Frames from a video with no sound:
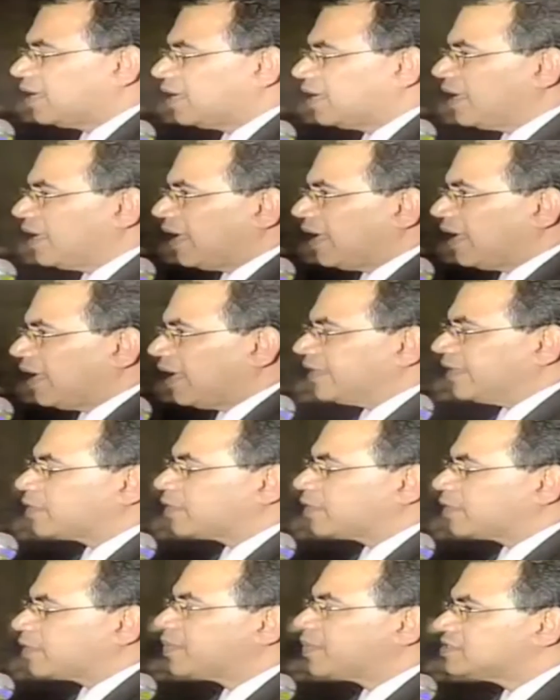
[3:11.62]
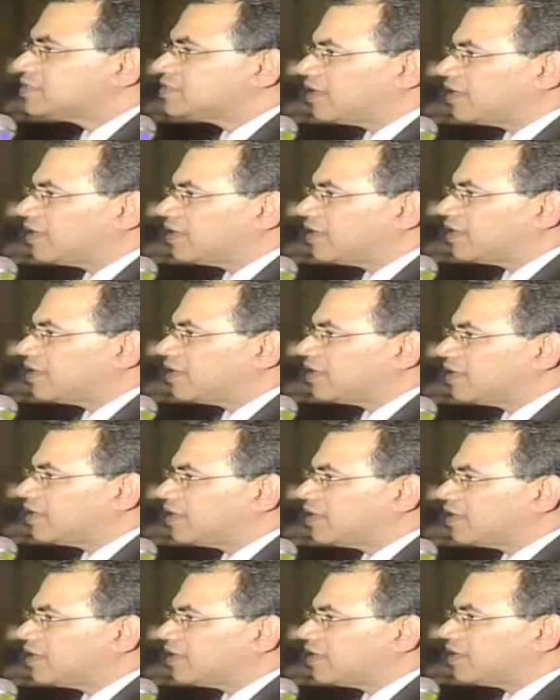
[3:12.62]
are a whole host of
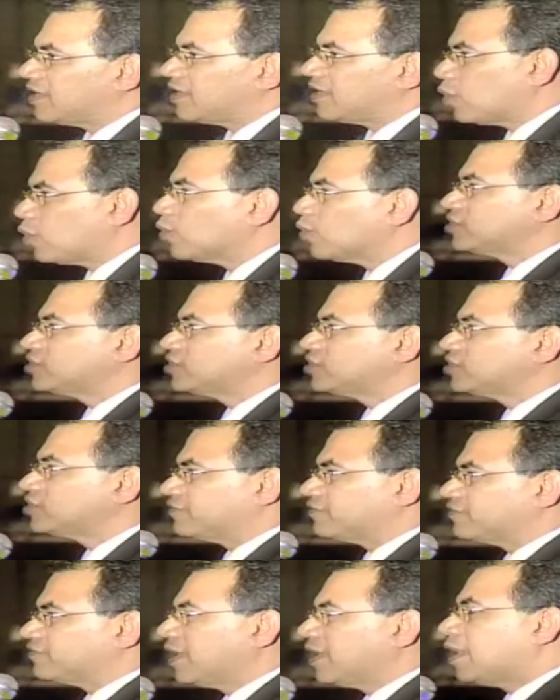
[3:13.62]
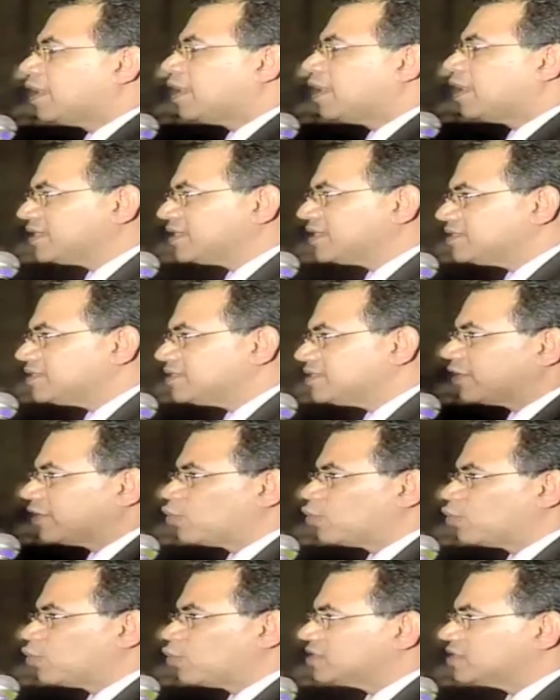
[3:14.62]
multi-stakeholders out there who are
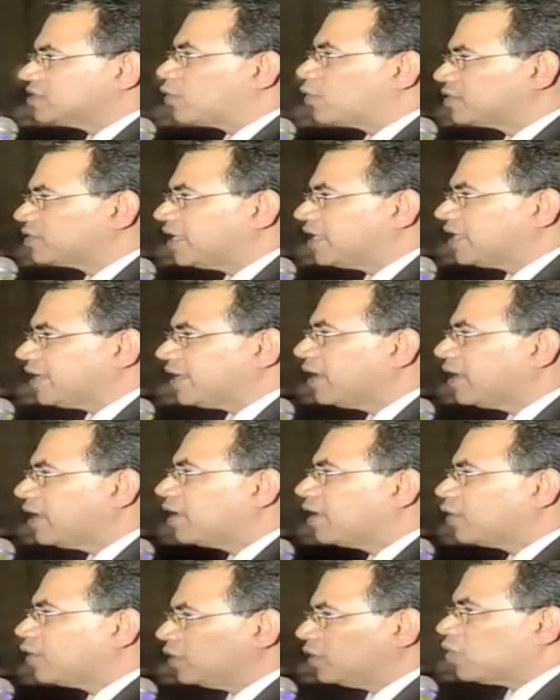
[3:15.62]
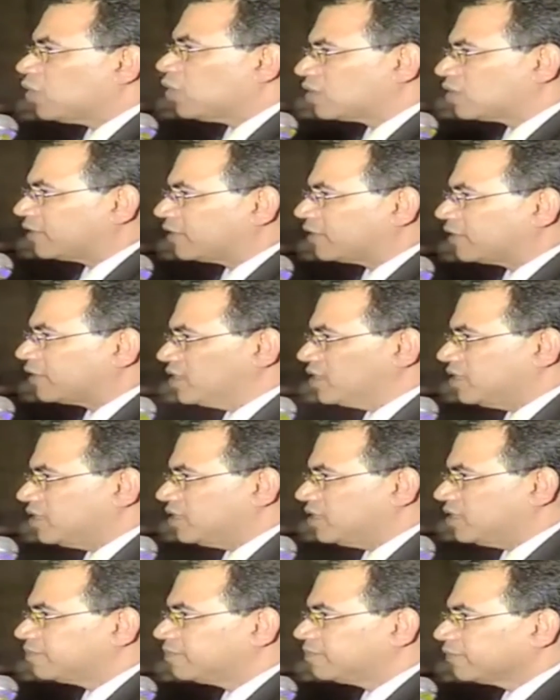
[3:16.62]
not included. Therefore, it
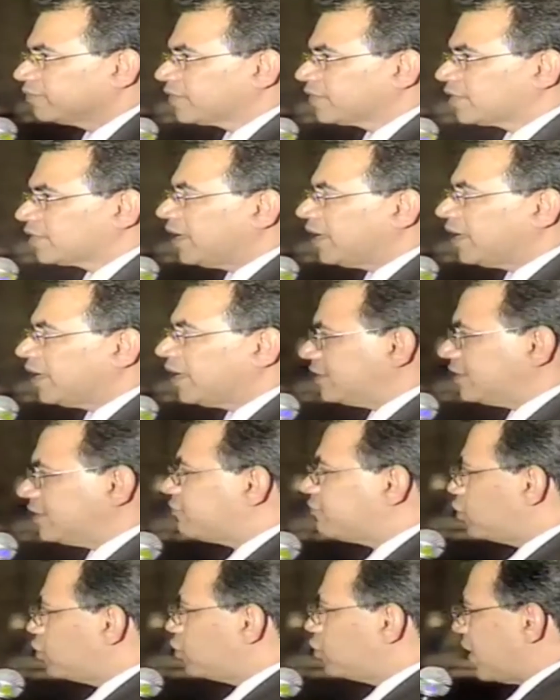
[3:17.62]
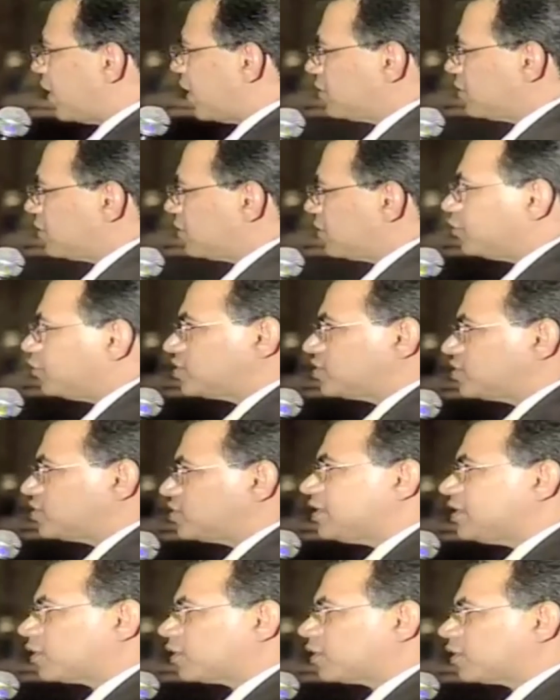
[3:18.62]
was wonderful to see what was happening in Europe
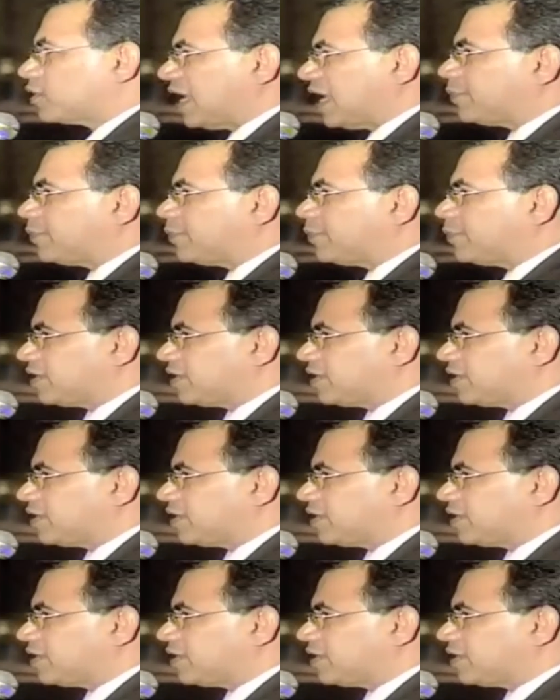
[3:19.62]
and